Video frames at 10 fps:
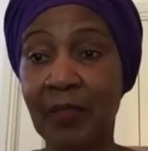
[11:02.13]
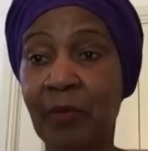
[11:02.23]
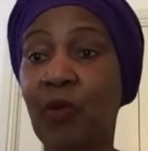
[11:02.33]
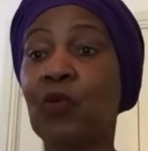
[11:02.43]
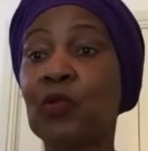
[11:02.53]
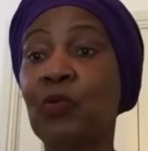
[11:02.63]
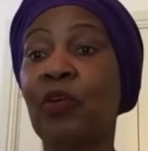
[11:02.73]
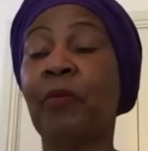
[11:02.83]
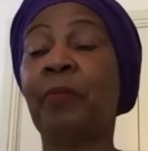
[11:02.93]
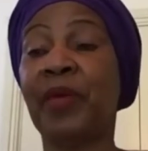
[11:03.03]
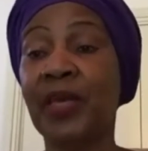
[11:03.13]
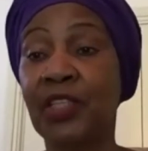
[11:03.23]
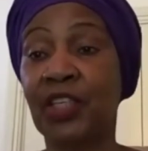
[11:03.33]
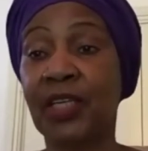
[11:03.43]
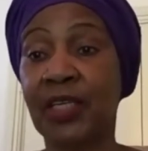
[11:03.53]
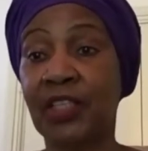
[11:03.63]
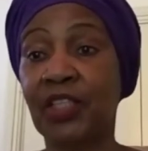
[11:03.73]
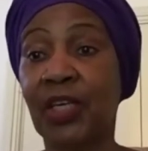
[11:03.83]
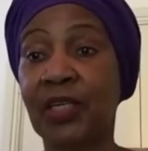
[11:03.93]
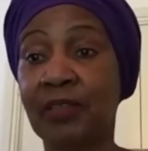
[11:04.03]
because we have a big gender
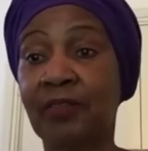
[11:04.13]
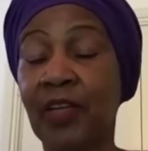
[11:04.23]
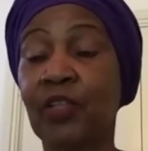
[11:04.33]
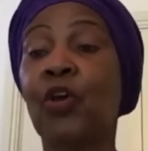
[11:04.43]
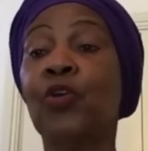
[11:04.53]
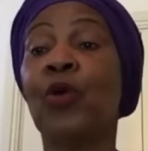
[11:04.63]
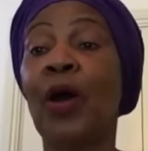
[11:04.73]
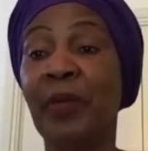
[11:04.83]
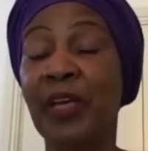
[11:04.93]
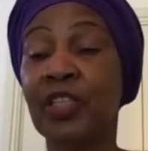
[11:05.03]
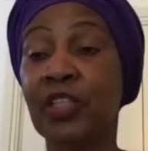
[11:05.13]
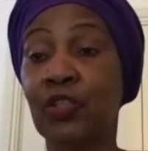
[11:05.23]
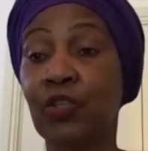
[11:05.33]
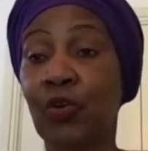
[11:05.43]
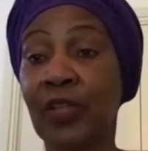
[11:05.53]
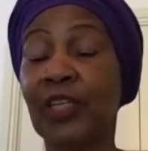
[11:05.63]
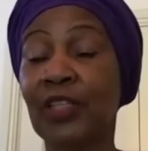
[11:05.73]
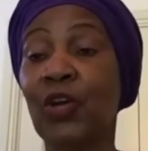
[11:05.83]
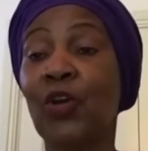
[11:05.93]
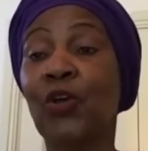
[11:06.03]
digital divide. You are making sure
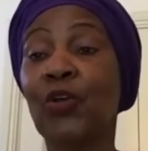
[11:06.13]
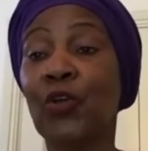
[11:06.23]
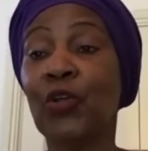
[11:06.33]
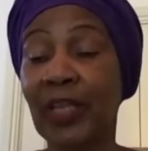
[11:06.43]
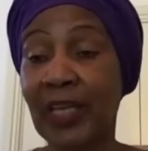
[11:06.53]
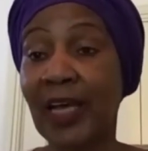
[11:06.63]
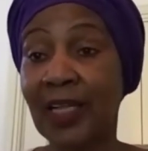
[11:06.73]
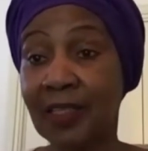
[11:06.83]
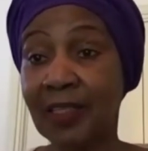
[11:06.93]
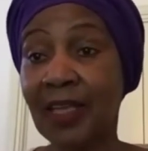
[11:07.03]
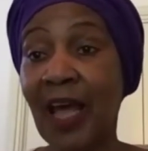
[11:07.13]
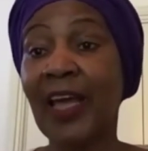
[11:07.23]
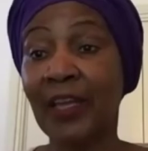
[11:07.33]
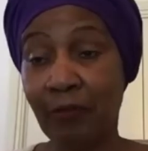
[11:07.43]
that the girls are in